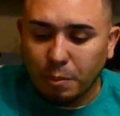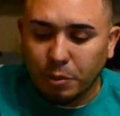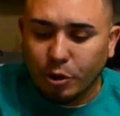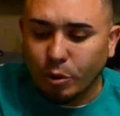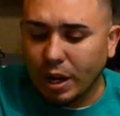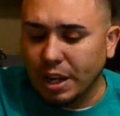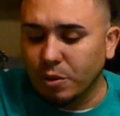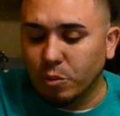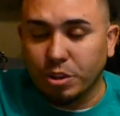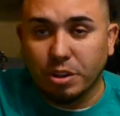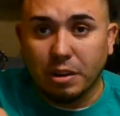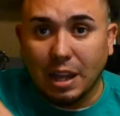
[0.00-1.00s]
crate
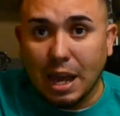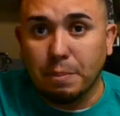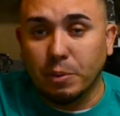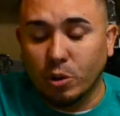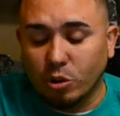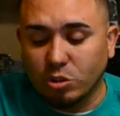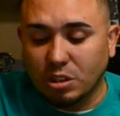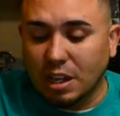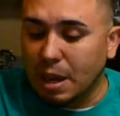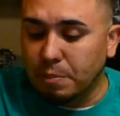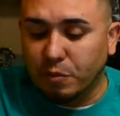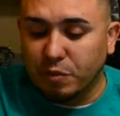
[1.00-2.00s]
where the LiPo goes. The
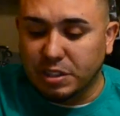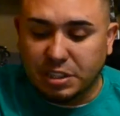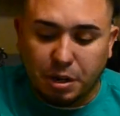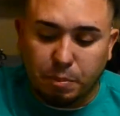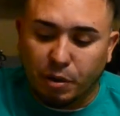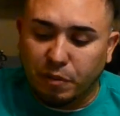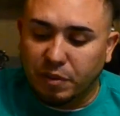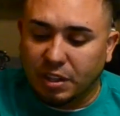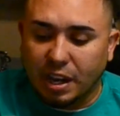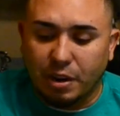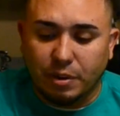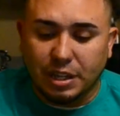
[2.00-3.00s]
LiPo fits here perfect.
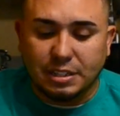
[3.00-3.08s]
I already